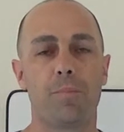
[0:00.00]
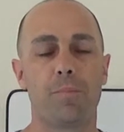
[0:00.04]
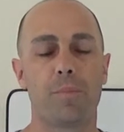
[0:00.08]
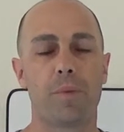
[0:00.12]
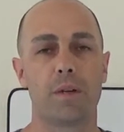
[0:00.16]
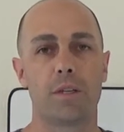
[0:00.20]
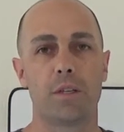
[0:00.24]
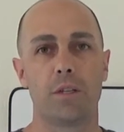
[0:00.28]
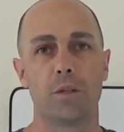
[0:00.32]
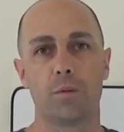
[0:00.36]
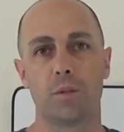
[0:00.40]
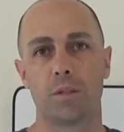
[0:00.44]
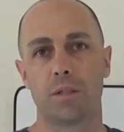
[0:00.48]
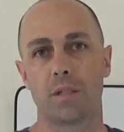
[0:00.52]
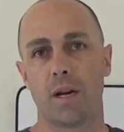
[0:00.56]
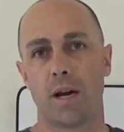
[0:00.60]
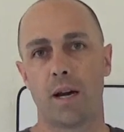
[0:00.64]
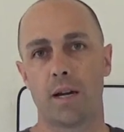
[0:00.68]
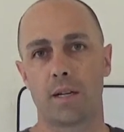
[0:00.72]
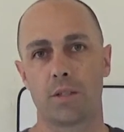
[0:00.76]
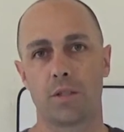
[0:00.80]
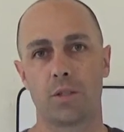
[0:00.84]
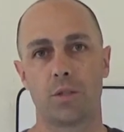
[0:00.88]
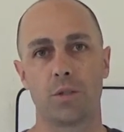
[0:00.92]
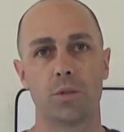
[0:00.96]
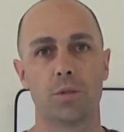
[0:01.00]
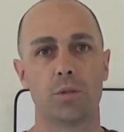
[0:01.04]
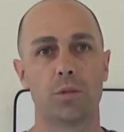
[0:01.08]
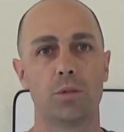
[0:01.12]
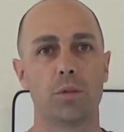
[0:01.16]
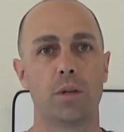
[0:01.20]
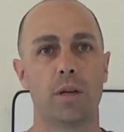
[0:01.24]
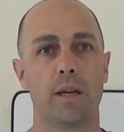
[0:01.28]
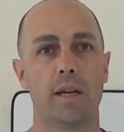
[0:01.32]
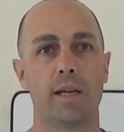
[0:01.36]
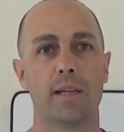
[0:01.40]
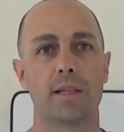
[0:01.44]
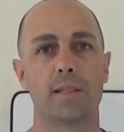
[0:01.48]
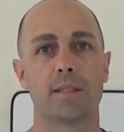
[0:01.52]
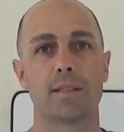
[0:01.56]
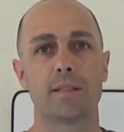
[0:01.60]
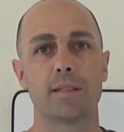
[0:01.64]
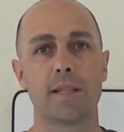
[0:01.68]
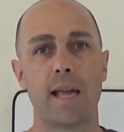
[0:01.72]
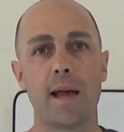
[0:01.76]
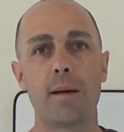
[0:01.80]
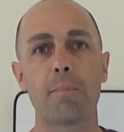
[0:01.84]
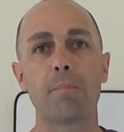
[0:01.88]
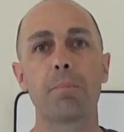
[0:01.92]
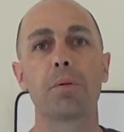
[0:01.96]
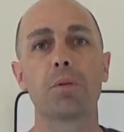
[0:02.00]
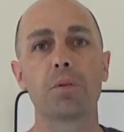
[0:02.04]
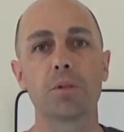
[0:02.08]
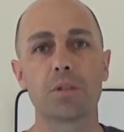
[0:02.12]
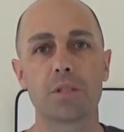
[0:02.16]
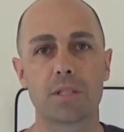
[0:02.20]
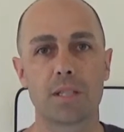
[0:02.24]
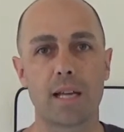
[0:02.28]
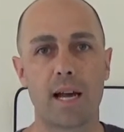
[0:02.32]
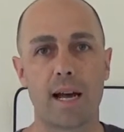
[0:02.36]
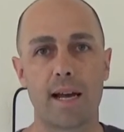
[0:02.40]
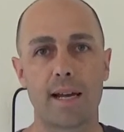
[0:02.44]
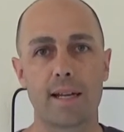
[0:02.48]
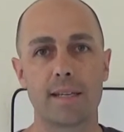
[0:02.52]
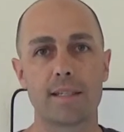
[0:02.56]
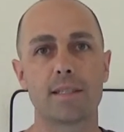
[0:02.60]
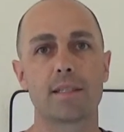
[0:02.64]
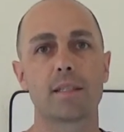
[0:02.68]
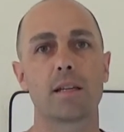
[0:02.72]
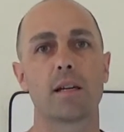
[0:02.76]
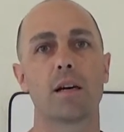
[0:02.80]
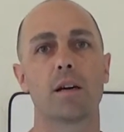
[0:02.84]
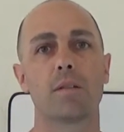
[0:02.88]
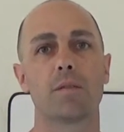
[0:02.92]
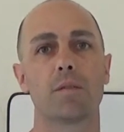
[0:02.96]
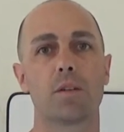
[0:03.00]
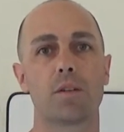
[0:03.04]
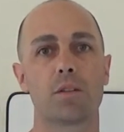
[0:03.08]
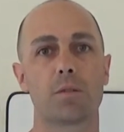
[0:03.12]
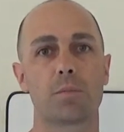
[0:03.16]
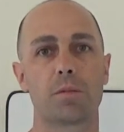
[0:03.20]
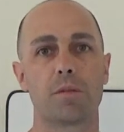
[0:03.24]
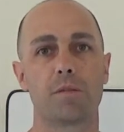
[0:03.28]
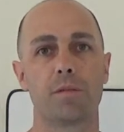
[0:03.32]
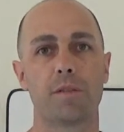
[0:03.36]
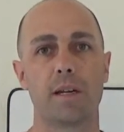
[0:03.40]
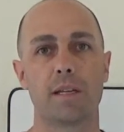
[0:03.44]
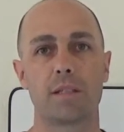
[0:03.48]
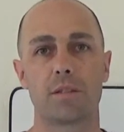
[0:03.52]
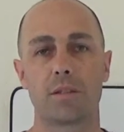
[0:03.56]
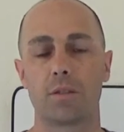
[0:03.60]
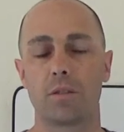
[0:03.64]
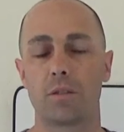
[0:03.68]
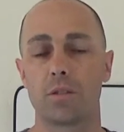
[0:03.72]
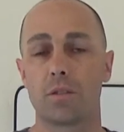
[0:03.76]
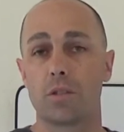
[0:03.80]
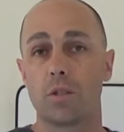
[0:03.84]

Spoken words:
but you would talk to a sample size of those professors.